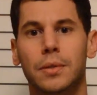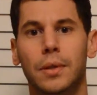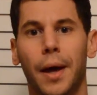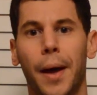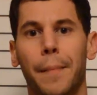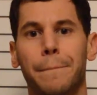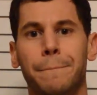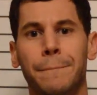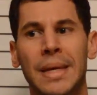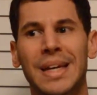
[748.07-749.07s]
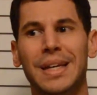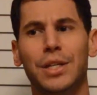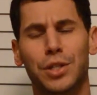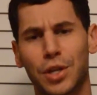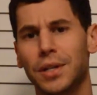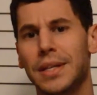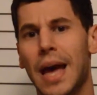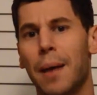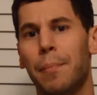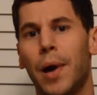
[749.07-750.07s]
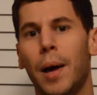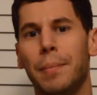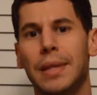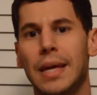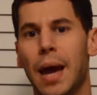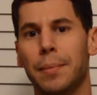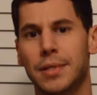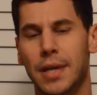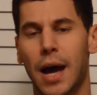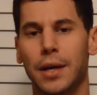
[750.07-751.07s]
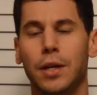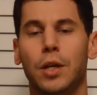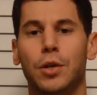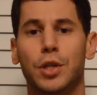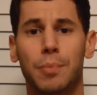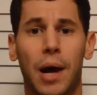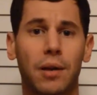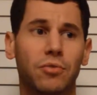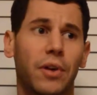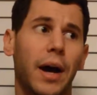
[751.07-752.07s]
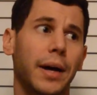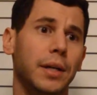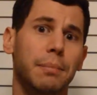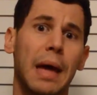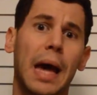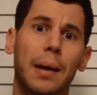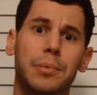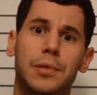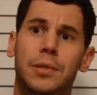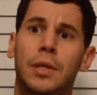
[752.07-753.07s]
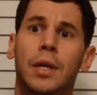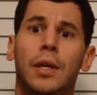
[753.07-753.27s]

You start the app up, and the app's got your Spotify, your maps,